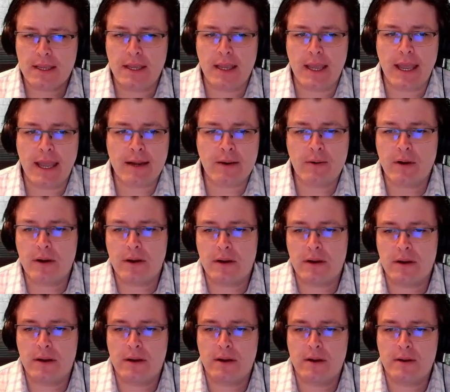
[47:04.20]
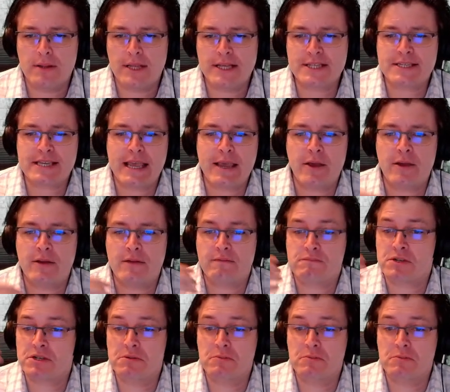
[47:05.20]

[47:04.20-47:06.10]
And let's say